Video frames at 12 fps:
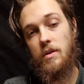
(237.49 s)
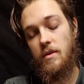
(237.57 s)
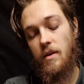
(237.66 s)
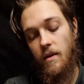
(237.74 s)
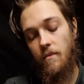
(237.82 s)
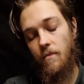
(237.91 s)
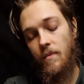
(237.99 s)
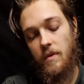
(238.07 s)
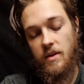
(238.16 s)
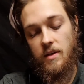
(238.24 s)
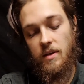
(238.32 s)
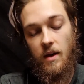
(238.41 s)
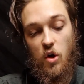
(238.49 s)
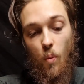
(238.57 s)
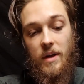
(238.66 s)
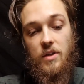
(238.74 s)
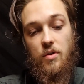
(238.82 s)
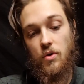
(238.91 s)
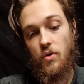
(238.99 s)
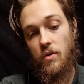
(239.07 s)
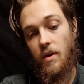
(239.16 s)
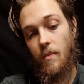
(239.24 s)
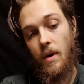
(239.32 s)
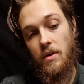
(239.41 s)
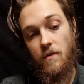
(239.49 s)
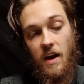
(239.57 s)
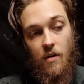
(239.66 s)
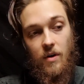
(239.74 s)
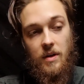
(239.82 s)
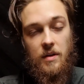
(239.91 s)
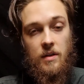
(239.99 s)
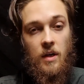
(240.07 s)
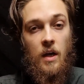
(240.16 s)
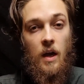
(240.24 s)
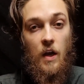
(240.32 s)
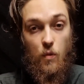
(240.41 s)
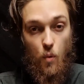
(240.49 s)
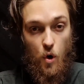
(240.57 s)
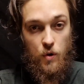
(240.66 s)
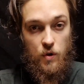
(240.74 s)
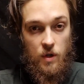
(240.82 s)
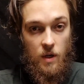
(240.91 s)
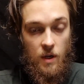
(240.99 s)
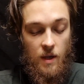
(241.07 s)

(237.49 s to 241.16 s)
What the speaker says: then this equates to a certain amount of characters and words.